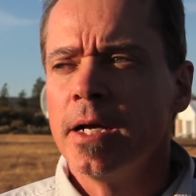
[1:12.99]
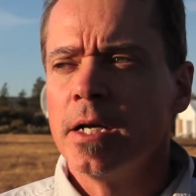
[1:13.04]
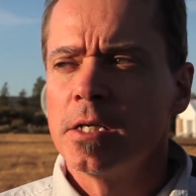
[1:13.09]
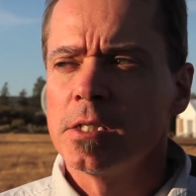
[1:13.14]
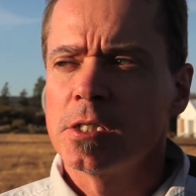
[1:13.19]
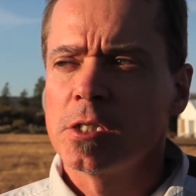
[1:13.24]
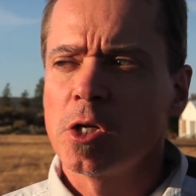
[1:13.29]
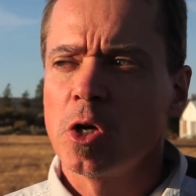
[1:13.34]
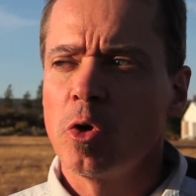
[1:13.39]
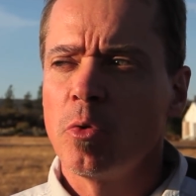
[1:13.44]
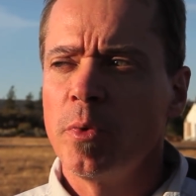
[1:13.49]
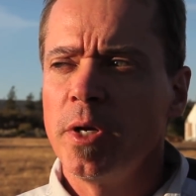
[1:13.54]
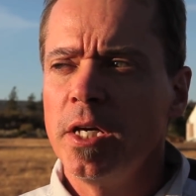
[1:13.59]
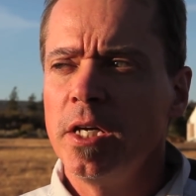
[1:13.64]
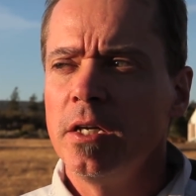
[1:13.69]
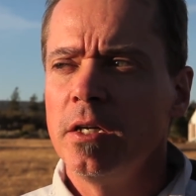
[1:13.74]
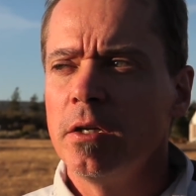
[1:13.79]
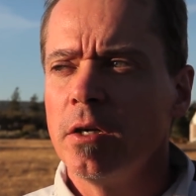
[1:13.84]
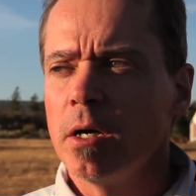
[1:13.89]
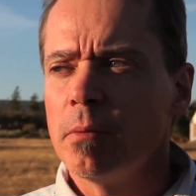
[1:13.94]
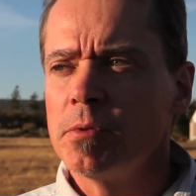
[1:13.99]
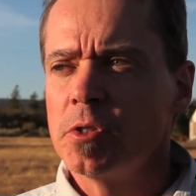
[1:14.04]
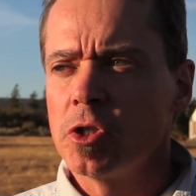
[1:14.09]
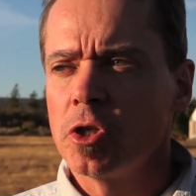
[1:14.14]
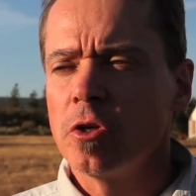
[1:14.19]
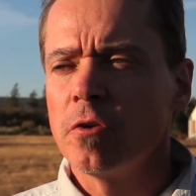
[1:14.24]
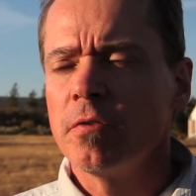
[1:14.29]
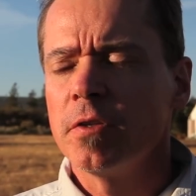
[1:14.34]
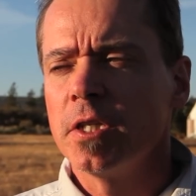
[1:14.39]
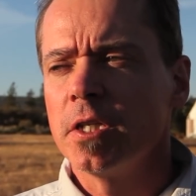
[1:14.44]
So we
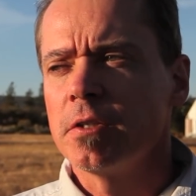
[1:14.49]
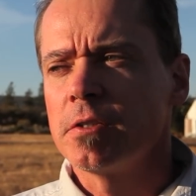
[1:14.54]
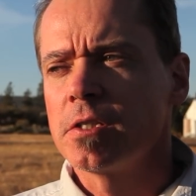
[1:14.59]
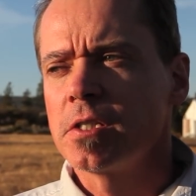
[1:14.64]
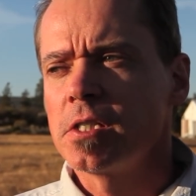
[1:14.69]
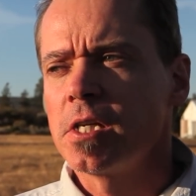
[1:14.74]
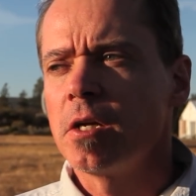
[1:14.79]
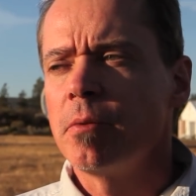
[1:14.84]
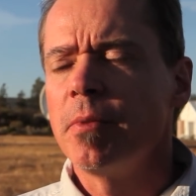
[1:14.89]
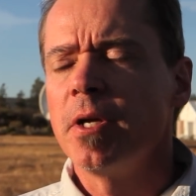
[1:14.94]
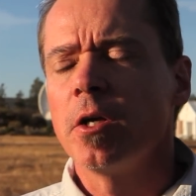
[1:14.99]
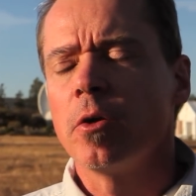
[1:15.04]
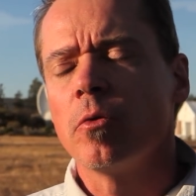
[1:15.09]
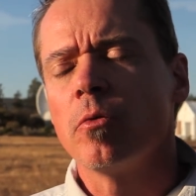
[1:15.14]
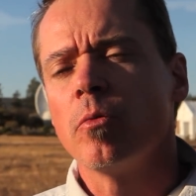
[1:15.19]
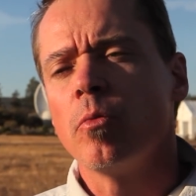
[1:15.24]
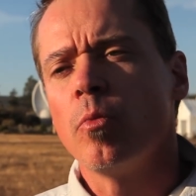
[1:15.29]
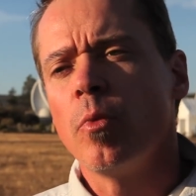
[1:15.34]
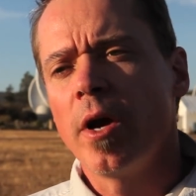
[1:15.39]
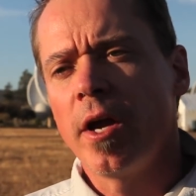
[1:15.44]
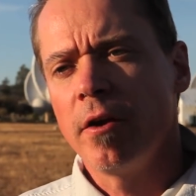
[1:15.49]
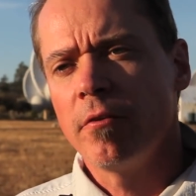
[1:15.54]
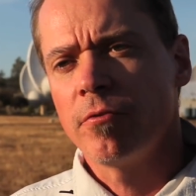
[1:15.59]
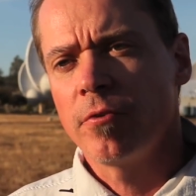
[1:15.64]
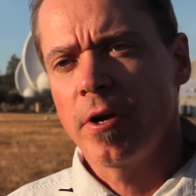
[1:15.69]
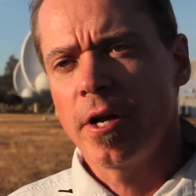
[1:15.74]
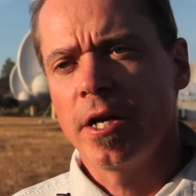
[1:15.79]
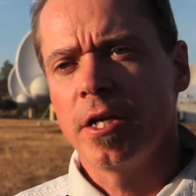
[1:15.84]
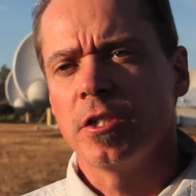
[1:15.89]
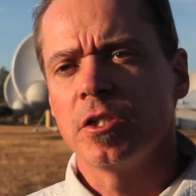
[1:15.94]
observe in the centimeter wave
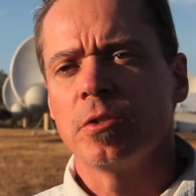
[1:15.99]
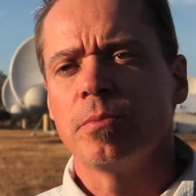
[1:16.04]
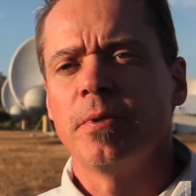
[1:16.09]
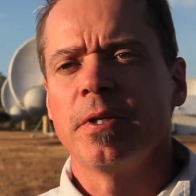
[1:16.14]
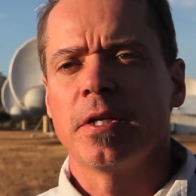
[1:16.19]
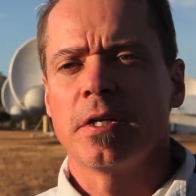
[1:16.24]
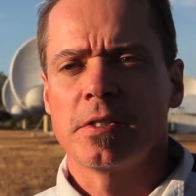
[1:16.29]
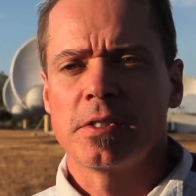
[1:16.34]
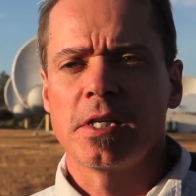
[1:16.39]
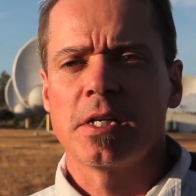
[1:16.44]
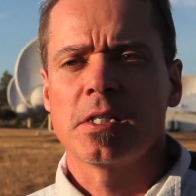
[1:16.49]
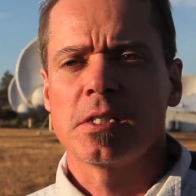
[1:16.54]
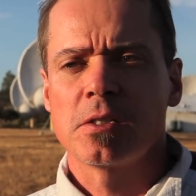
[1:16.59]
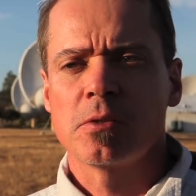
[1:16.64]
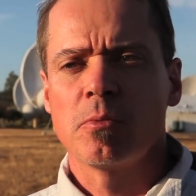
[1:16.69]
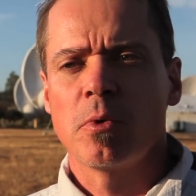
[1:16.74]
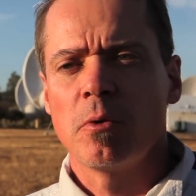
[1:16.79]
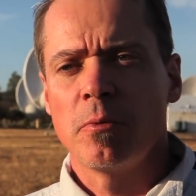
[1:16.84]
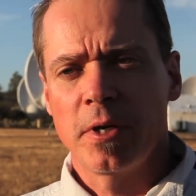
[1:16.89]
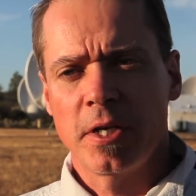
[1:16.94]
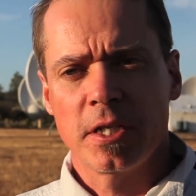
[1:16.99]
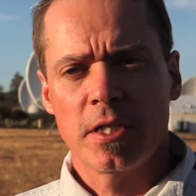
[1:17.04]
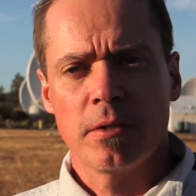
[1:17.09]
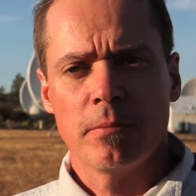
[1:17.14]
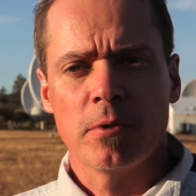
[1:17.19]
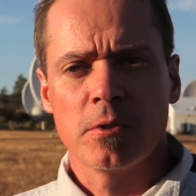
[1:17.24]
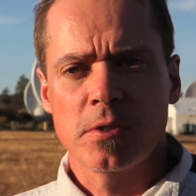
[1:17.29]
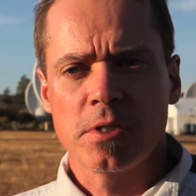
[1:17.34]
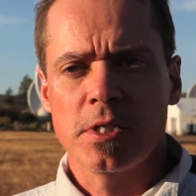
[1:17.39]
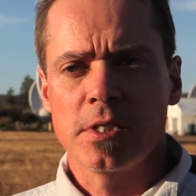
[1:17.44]
range because that's where we get the
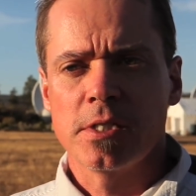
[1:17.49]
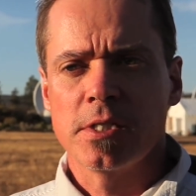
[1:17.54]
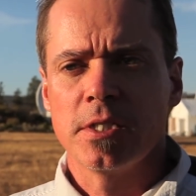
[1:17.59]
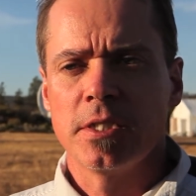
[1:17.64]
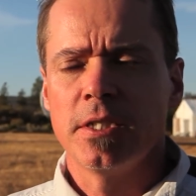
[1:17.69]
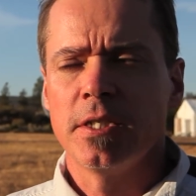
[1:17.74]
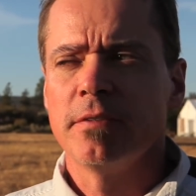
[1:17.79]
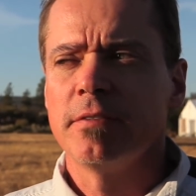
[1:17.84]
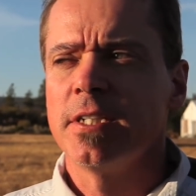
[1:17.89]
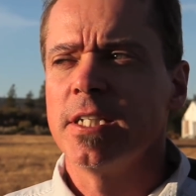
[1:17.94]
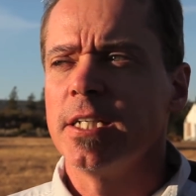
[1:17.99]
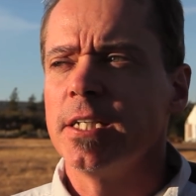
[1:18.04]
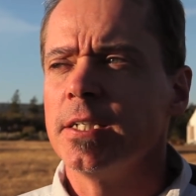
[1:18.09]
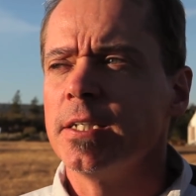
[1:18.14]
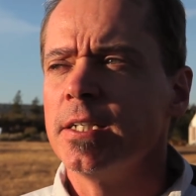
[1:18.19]
most sensitivity.